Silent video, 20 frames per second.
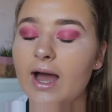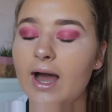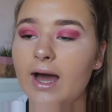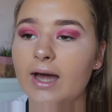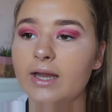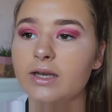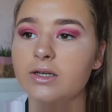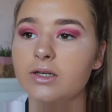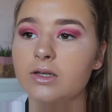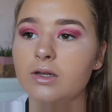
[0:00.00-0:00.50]

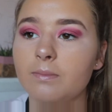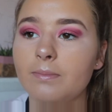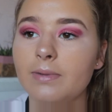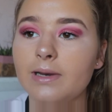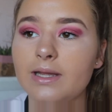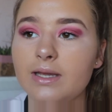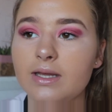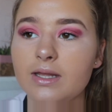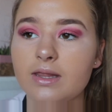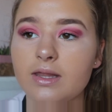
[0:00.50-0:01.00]
and
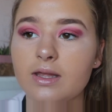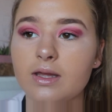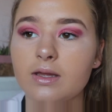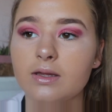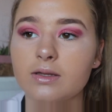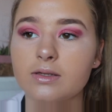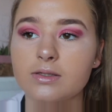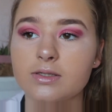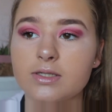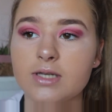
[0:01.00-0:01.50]
please
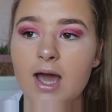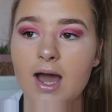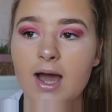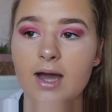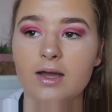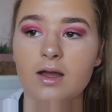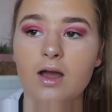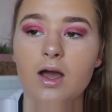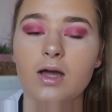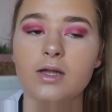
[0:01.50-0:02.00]

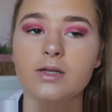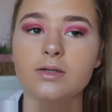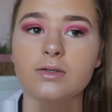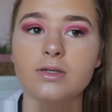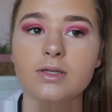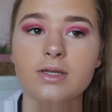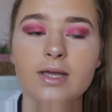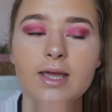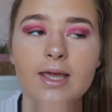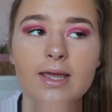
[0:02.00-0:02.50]

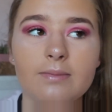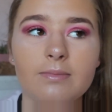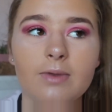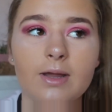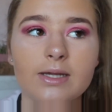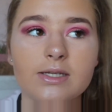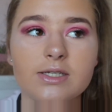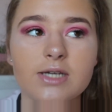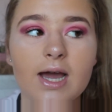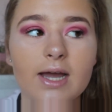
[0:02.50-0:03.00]
keep
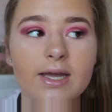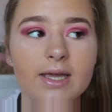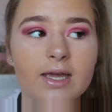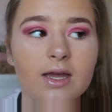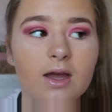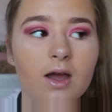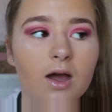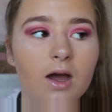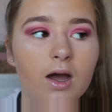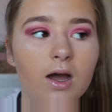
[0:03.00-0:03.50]
tagging
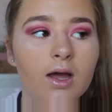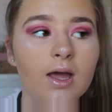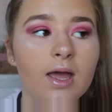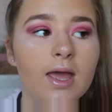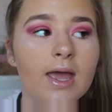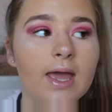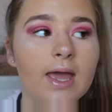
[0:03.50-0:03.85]
her